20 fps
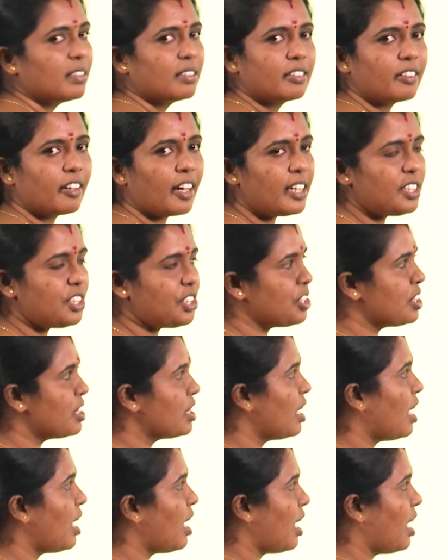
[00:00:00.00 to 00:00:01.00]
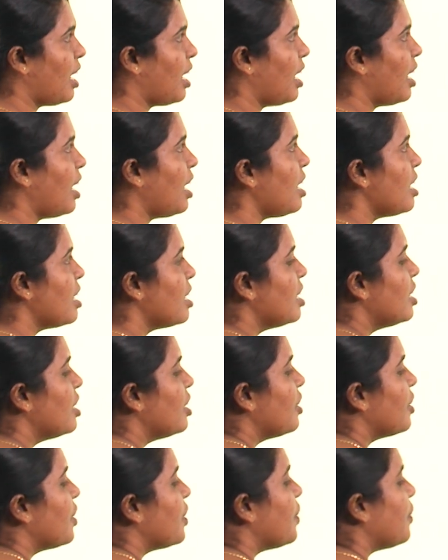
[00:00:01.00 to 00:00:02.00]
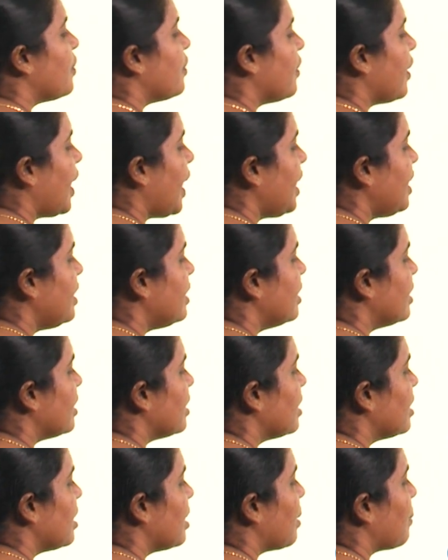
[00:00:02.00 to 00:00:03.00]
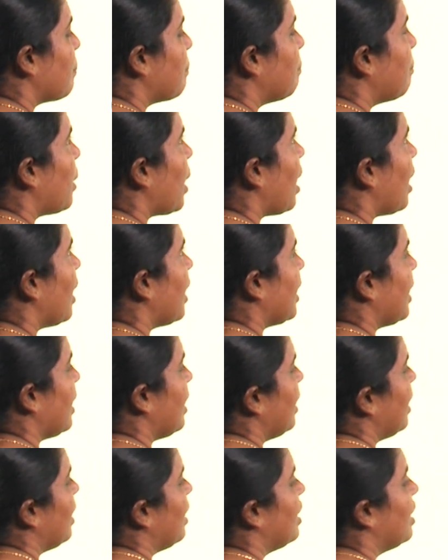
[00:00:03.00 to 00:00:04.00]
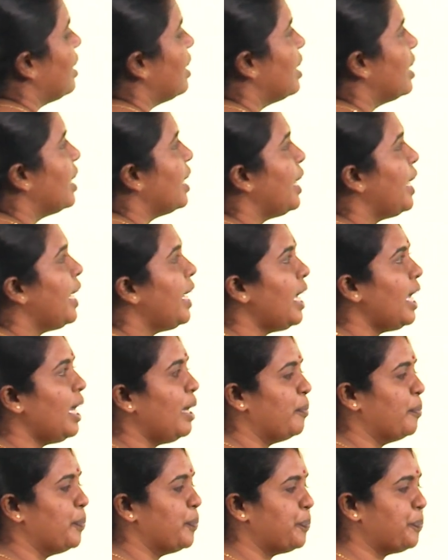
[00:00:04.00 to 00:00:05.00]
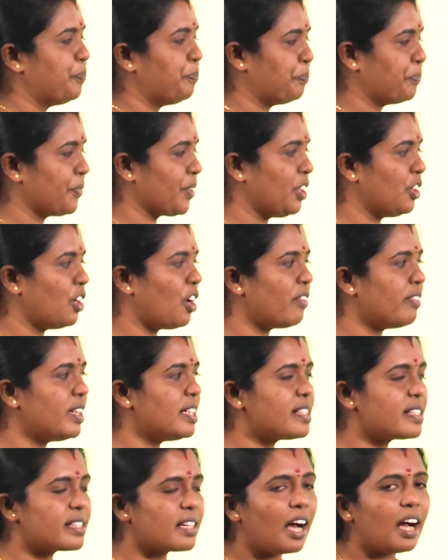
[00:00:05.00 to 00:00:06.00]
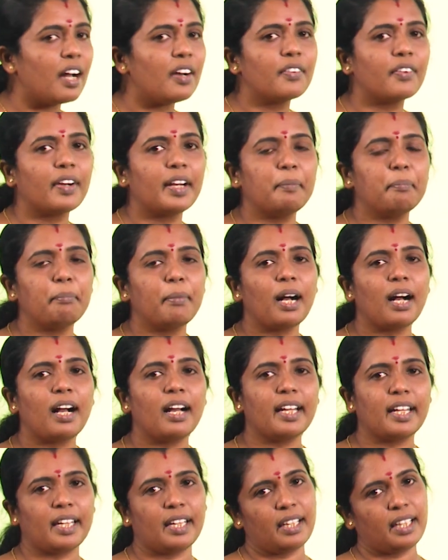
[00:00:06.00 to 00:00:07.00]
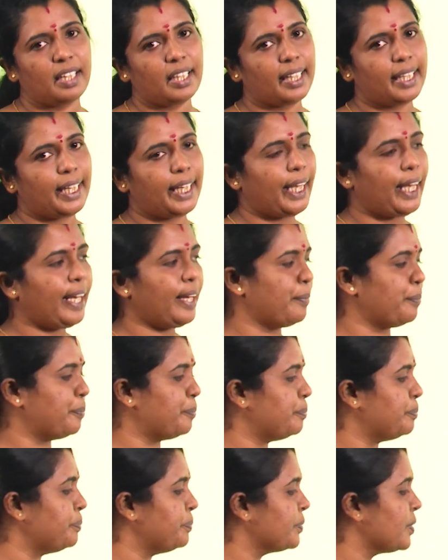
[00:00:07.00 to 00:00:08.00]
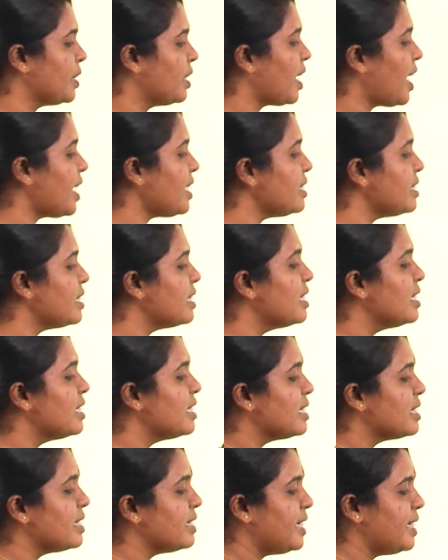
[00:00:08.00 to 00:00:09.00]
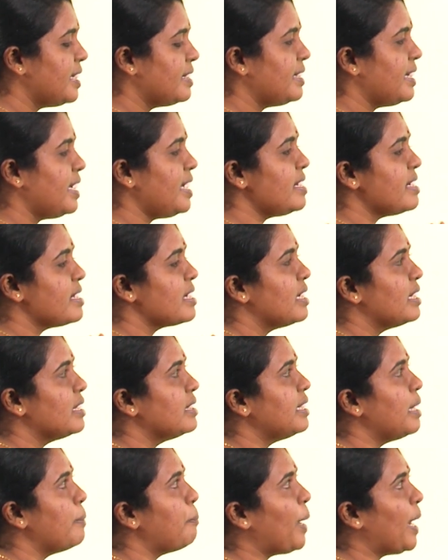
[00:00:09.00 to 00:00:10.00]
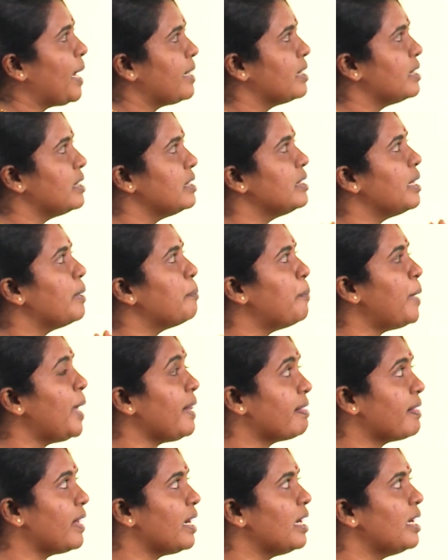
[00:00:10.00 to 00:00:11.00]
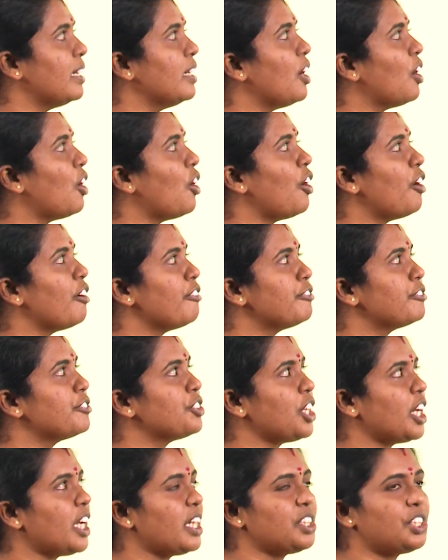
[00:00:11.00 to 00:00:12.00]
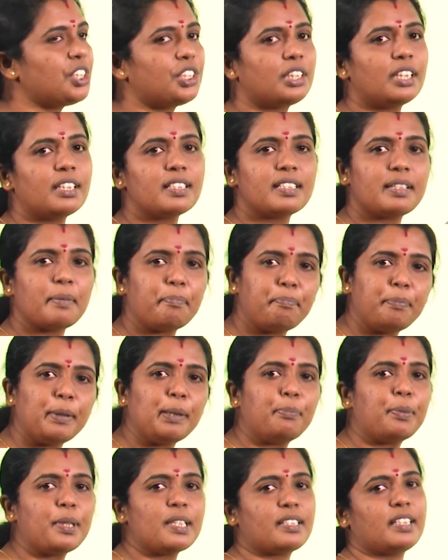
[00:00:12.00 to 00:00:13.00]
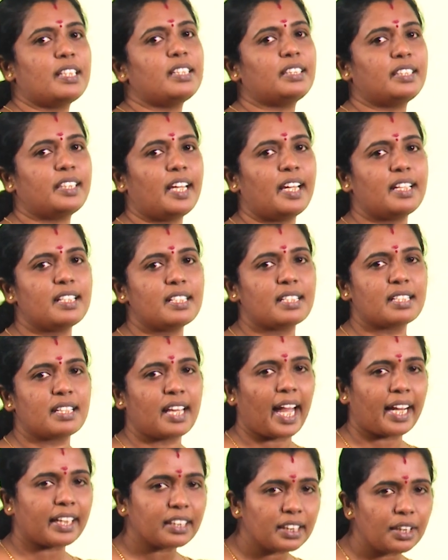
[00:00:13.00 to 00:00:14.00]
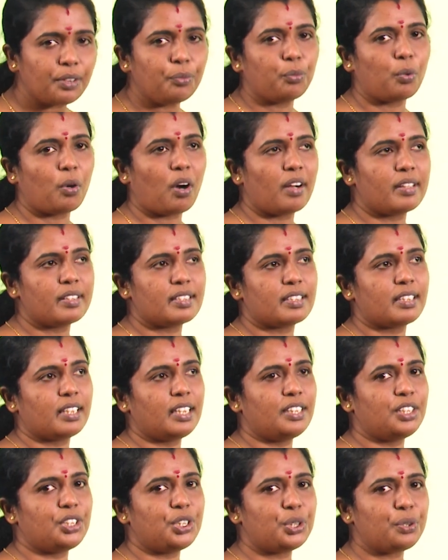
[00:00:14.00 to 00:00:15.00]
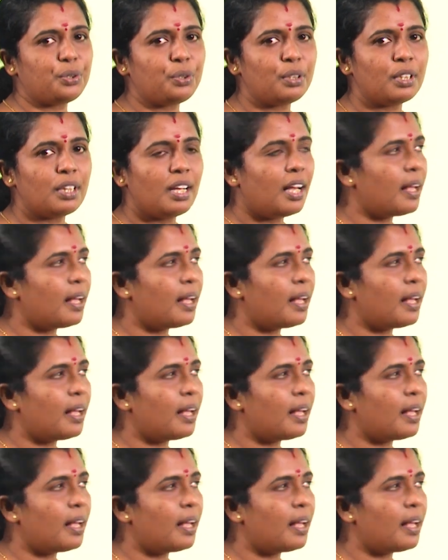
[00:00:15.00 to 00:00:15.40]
right, are read by him. Novels are read by him, right. This is the pattern, the method of change the simple present tense active voice into